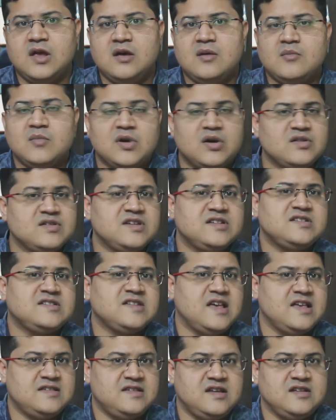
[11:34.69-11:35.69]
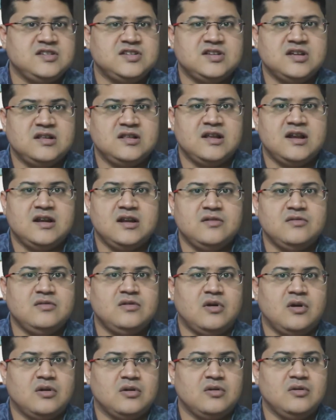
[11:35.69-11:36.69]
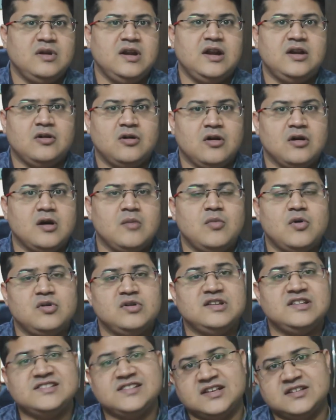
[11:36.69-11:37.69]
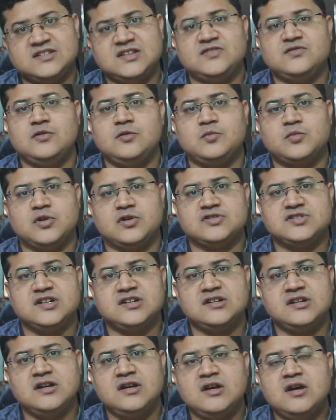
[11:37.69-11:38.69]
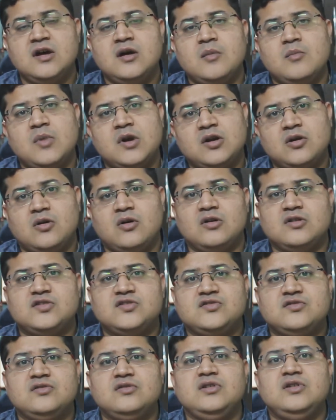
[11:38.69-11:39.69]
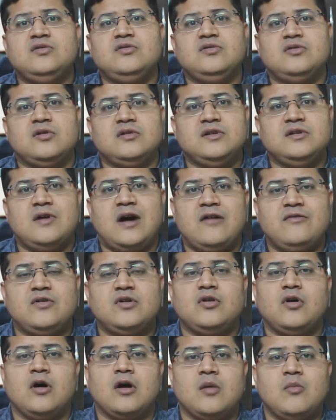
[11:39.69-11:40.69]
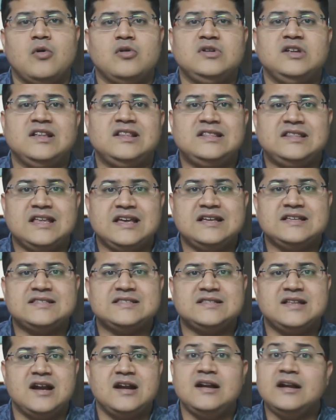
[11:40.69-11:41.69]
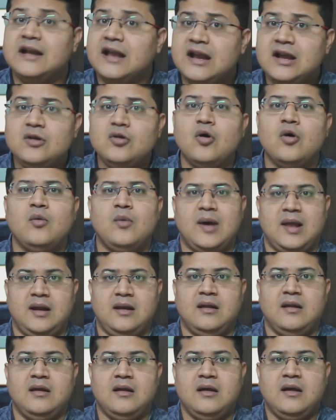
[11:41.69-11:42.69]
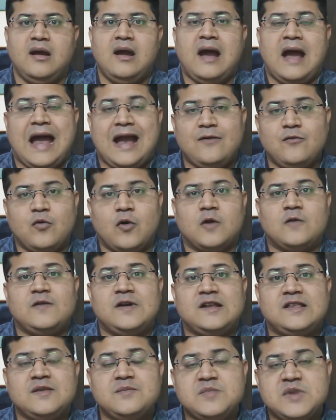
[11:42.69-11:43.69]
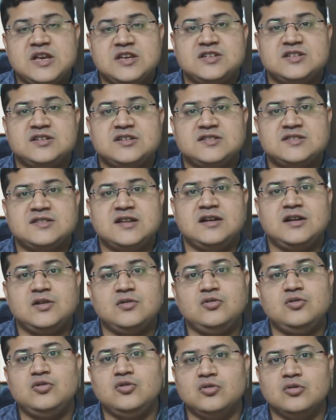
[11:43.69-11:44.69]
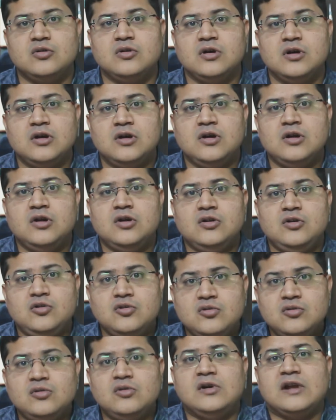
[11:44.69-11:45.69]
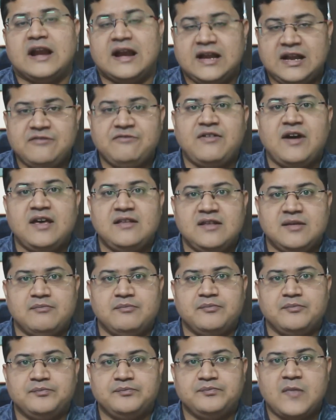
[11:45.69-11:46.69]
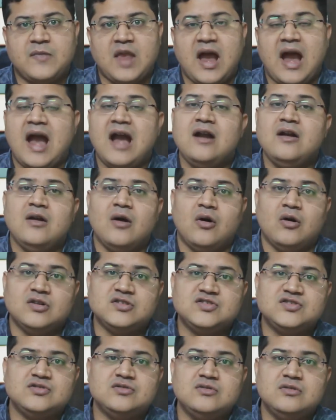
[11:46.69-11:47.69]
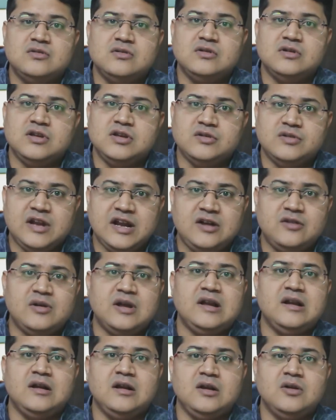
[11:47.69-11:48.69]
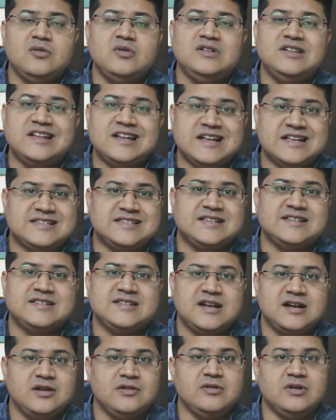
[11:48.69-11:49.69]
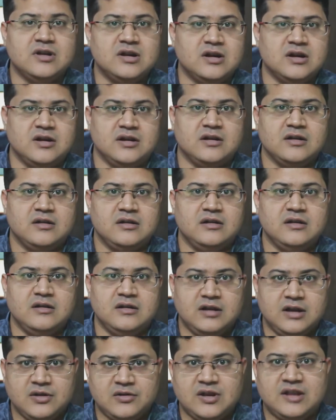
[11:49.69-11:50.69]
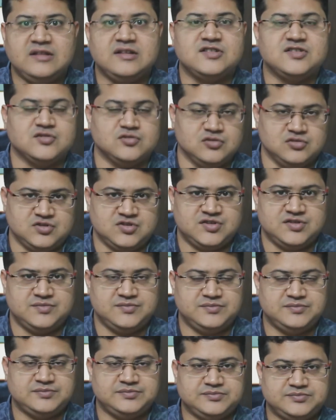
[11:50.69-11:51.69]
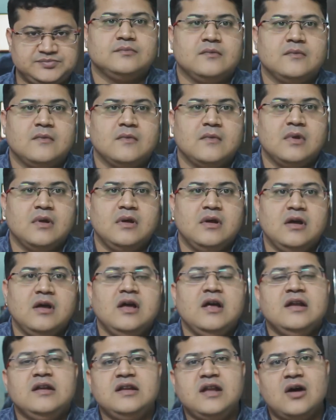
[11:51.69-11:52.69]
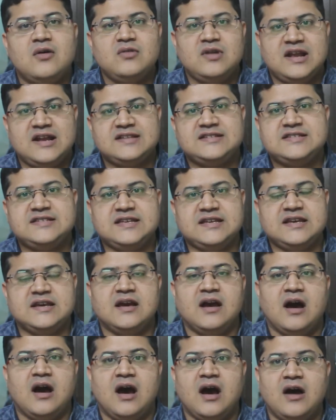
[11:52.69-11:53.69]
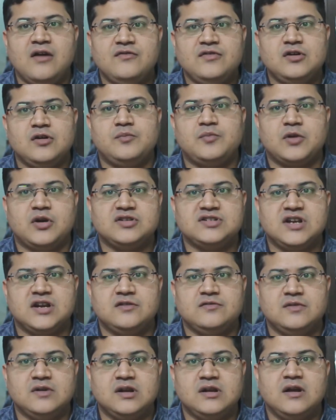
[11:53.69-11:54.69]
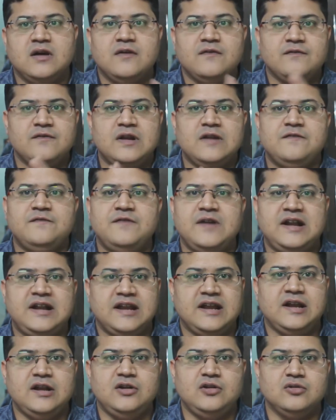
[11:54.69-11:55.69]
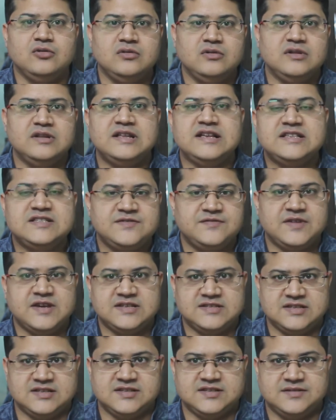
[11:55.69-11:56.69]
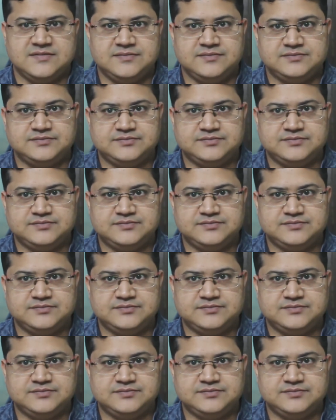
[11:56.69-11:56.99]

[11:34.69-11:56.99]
because it's essential that you not only talk about the successful project, but also you have to talk about the things that didn't go well and what were the measures that you took to rectify them. And also you need to include the lessons that you learned during this course. Now let's see how your project work will fit into these phases.